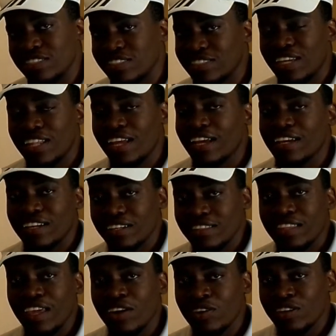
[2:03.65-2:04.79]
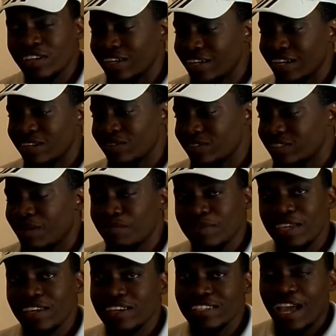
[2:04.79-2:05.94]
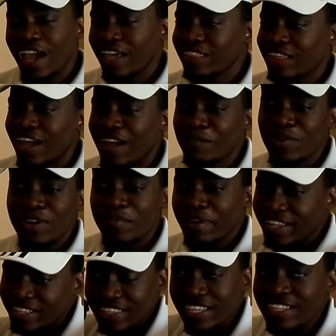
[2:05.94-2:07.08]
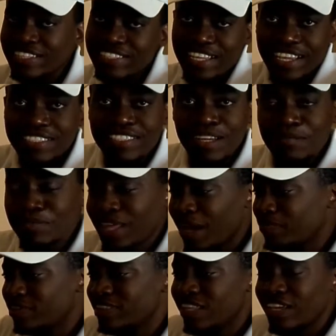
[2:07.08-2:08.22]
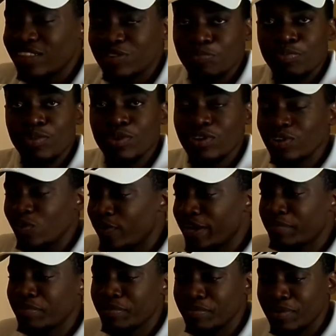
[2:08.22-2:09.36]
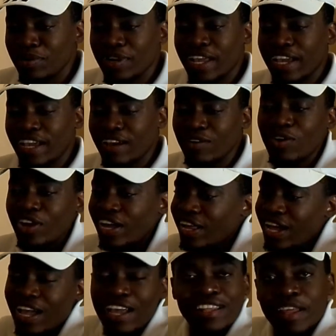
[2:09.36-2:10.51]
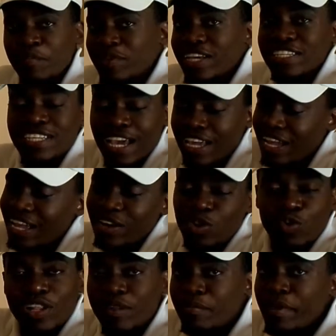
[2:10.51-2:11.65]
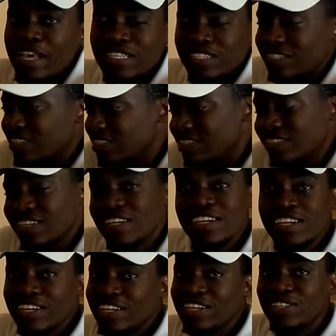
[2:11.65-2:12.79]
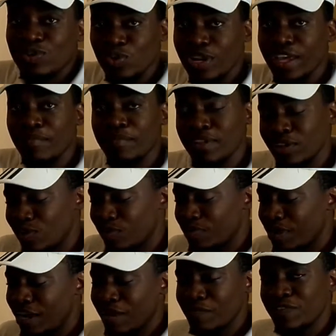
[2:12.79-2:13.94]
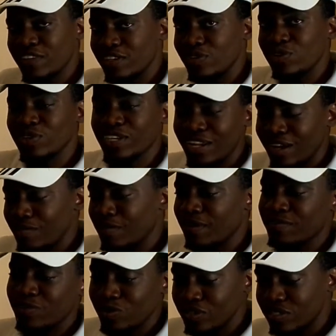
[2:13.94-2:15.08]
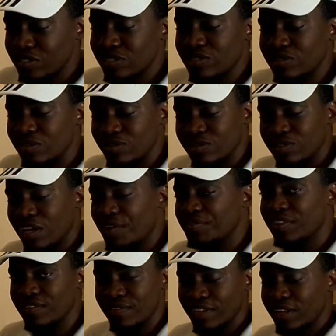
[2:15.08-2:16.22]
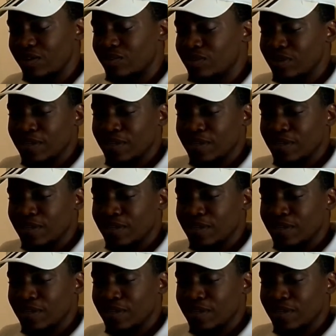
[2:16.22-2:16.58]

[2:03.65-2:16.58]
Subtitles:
It's not like a thing on a gun or something, because I'm on a main thing is like some type of thing to put on a weapon, bro. Like, or let me just say, I don't know what a bezel is. Do let me know, but I'm finna look it up afterwards, you know, after the video.